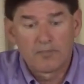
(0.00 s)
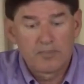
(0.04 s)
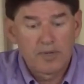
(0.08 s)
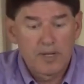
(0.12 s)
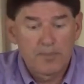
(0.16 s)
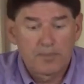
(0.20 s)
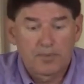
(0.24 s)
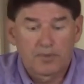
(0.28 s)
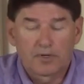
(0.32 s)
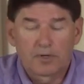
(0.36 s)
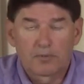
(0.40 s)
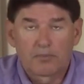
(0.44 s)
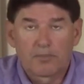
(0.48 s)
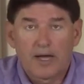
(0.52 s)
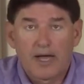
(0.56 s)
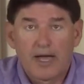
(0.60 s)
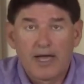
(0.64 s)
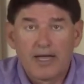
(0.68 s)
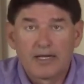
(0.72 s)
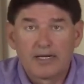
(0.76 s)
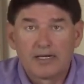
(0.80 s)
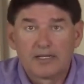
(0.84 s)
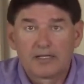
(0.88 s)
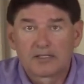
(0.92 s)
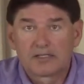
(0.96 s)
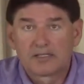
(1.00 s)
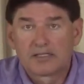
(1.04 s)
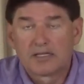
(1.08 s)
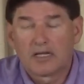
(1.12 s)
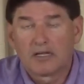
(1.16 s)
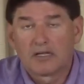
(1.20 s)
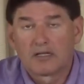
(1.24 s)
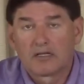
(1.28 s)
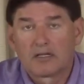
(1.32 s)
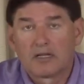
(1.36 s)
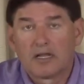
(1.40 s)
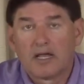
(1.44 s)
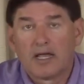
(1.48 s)
And people are buying and
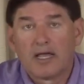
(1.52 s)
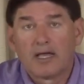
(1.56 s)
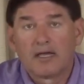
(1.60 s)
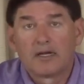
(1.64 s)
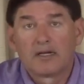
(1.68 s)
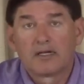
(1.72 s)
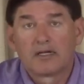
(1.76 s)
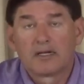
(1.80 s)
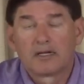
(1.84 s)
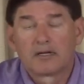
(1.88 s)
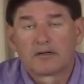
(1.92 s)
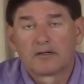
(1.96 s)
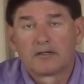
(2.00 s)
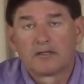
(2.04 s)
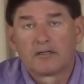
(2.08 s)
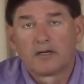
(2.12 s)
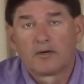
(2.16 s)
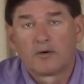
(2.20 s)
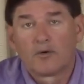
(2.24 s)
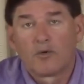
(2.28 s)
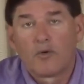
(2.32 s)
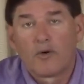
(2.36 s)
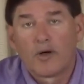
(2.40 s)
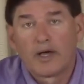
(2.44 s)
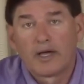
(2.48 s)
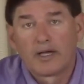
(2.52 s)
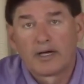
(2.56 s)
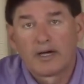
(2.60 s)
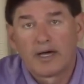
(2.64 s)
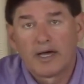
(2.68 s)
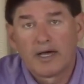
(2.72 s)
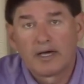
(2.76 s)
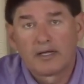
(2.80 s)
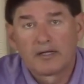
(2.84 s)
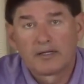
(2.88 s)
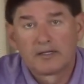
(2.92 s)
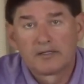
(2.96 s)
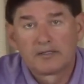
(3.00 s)
selling land here in the Hawaiian
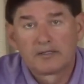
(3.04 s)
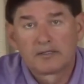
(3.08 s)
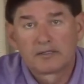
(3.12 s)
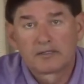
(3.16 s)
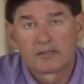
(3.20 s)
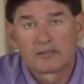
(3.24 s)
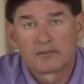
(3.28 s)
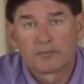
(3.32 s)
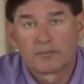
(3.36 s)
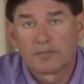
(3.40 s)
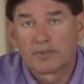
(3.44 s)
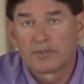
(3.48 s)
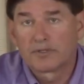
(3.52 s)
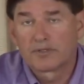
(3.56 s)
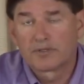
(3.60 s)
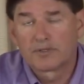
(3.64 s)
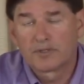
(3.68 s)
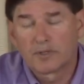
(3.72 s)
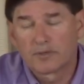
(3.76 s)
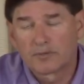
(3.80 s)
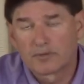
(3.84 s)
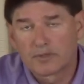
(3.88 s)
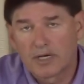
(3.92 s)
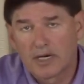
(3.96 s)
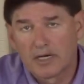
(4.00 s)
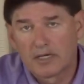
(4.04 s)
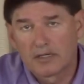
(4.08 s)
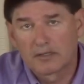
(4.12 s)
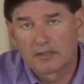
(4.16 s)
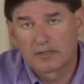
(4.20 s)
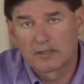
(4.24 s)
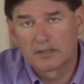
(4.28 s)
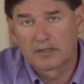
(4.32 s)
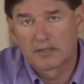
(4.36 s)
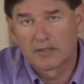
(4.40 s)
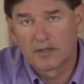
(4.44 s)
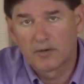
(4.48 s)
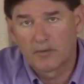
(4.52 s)
Islands, but there's no
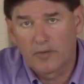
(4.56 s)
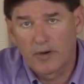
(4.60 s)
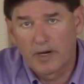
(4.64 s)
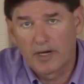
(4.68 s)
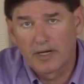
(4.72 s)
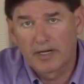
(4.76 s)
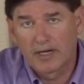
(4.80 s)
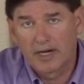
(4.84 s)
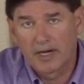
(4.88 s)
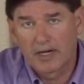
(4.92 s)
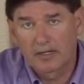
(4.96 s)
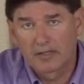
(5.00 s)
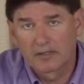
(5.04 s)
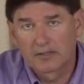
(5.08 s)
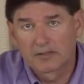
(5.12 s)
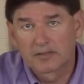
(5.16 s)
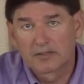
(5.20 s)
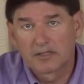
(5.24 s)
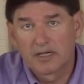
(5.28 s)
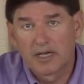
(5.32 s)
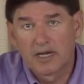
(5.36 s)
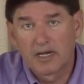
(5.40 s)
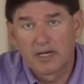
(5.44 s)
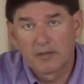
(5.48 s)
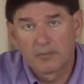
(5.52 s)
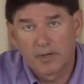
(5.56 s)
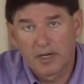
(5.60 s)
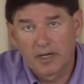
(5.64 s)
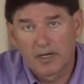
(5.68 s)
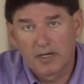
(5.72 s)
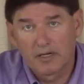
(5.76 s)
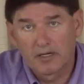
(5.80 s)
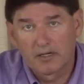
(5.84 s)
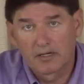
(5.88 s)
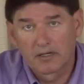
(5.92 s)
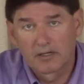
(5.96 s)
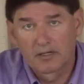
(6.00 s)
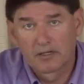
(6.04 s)
titles in the Hawaiian Islands to
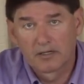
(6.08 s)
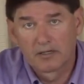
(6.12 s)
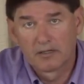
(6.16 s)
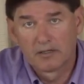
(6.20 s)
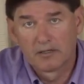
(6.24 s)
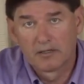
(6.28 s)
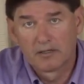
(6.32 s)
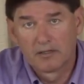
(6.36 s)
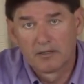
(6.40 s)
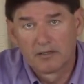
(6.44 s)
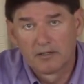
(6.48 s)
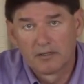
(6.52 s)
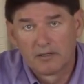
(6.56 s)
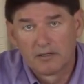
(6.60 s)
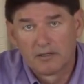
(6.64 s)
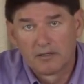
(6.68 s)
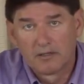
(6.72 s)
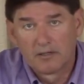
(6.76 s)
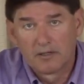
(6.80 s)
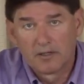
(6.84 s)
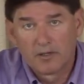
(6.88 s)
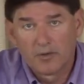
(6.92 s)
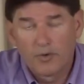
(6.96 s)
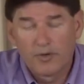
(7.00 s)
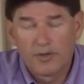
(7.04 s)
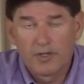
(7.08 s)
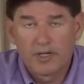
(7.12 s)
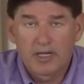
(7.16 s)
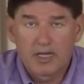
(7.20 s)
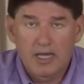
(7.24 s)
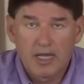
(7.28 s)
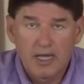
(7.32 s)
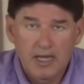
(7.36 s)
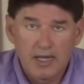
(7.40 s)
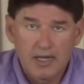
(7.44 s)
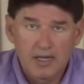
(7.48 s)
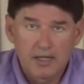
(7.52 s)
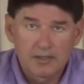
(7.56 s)
anybody. When the
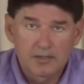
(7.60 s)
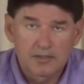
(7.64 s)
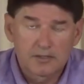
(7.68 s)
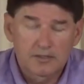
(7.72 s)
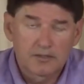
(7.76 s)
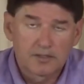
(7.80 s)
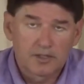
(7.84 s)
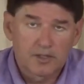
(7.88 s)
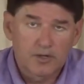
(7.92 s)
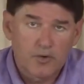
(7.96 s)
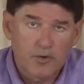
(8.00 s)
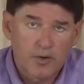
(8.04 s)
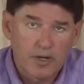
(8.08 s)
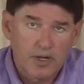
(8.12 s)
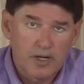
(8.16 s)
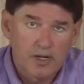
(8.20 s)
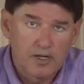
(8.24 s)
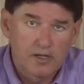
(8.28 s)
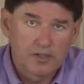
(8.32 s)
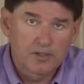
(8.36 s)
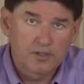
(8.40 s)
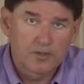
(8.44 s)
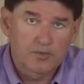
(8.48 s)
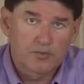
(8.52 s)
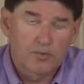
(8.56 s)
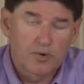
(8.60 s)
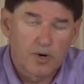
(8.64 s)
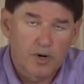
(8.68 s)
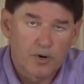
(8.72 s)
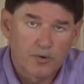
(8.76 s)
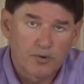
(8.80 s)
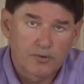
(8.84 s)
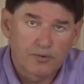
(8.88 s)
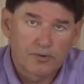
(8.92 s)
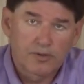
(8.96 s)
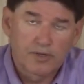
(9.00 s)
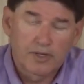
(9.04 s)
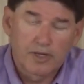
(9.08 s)
kings and the queens
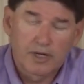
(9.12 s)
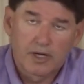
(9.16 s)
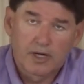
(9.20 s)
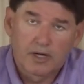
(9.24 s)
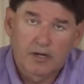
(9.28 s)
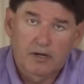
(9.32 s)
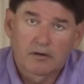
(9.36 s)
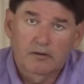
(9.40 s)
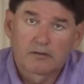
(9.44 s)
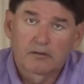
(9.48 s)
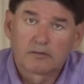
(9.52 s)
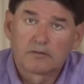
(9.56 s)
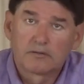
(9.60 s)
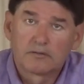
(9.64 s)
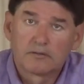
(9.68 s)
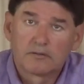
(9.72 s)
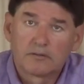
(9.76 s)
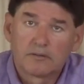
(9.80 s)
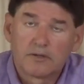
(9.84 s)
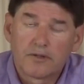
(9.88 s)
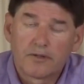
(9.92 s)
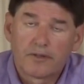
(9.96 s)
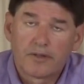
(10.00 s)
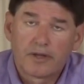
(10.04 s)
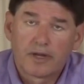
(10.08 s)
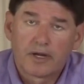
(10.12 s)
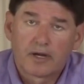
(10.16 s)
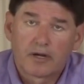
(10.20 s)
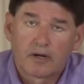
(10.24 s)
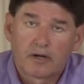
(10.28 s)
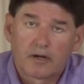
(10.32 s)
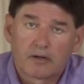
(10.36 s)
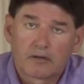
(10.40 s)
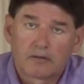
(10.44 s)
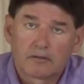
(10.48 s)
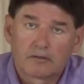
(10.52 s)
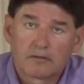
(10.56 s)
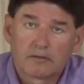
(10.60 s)
wrote their,
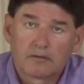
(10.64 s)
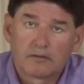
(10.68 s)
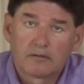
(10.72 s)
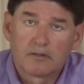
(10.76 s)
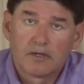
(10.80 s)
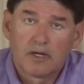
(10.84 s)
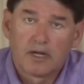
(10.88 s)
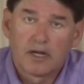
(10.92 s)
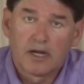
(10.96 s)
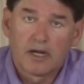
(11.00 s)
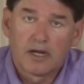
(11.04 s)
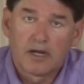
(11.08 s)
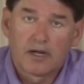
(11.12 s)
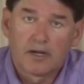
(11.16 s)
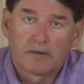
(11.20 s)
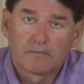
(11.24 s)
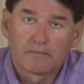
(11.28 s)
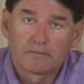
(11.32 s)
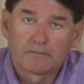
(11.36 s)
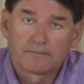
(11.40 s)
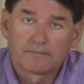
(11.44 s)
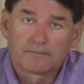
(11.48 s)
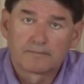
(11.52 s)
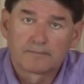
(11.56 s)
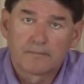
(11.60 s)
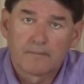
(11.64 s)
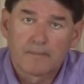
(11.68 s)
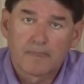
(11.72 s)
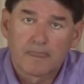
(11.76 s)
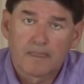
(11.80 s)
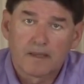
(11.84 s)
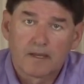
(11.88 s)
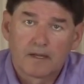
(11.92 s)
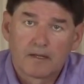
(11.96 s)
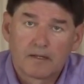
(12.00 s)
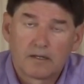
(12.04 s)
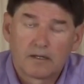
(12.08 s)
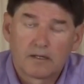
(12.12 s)
their uh,
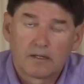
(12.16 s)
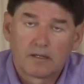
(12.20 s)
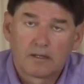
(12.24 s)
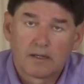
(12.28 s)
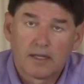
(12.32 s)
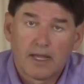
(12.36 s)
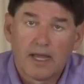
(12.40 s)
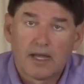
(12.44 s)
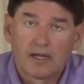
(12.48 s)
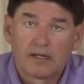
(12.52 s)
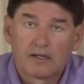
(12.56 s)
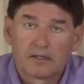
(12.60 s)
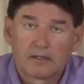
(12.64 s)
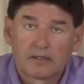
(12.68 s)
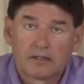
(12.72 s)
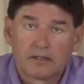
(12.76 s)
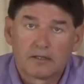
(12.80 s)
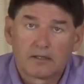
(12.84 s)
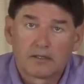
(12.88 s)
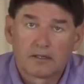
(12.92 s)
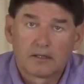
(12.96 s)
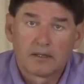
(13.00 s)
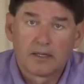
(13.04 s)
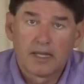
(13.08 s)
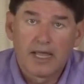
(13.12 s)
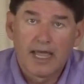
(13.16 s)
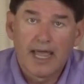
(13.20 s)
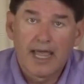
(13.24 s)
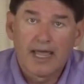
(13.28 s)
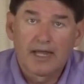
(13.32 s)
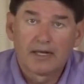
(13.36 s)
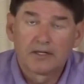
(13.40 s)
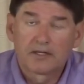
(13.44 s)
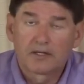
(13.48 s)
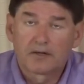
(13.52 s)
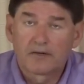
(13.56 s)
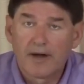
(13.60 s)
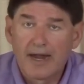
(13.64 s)
land,
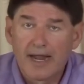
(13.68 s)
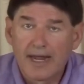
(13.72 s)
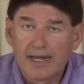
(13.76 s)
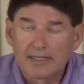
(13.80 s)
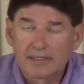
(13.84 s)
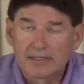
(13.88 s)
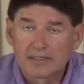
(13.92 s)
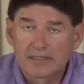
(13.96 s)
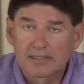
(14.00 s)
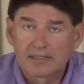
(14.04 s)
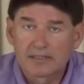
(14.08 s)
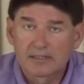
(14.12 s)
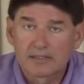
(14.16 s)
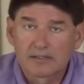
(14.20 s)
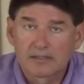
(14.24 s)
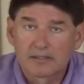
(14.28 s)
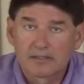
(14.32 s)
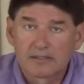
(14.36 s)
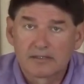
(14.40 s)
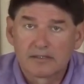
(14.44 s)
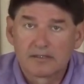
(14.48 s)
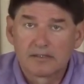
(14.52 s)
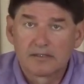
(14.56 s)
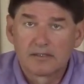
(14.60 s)
land grants,